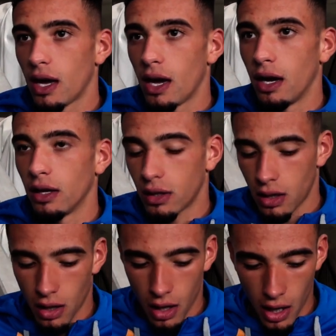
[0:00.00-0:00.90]
Yeah,
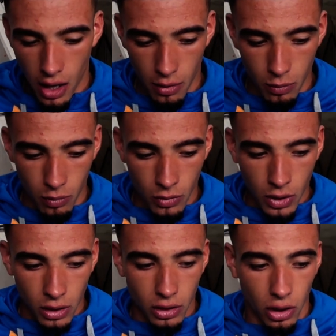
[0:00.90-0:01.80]

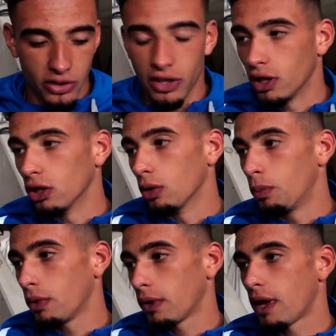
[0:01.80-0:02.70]
2-0 up.
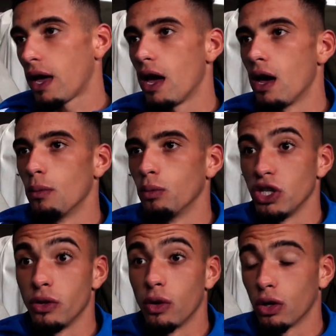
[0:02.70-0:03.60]

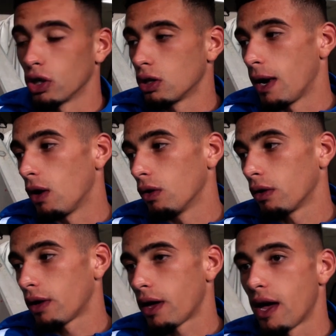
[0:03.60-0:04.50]
We knew they were going to come out
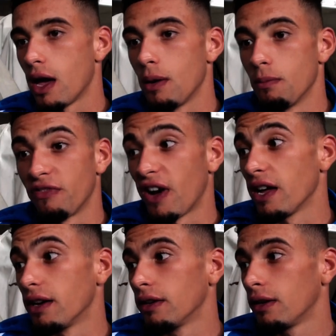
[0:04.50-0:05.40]

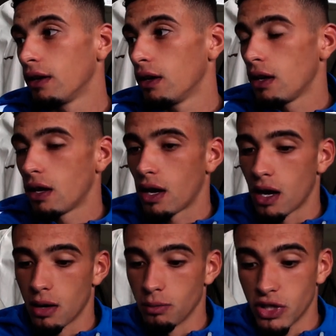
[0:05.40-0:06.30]
fighting.
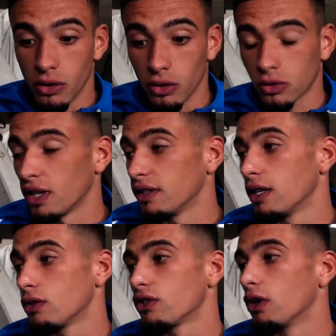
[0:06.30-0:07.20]
2-0 is quite
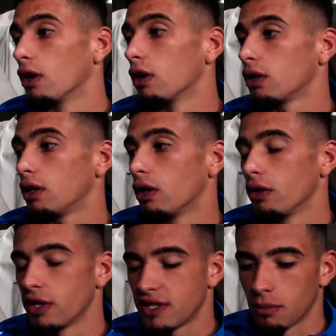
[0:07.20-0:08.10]
dangerous, though. You know,
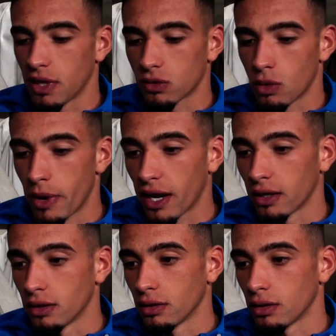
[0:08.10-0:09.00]
the other team gets one back
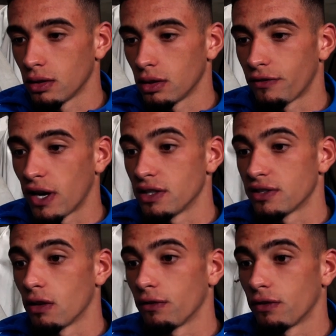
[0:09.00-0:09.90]
and you find
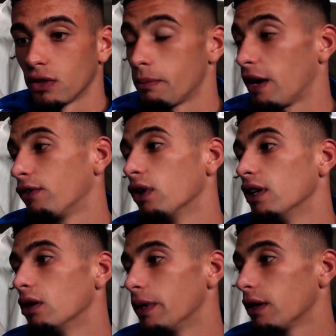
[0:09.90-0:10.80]
yourself on the back foot a
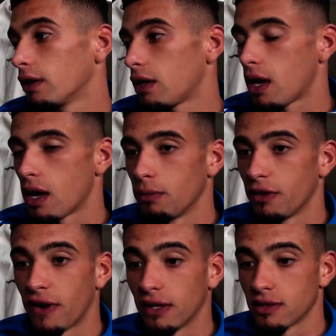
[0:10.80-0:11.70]
little bit.
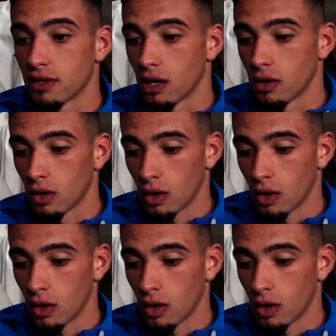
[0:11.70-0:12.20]
The fans turn,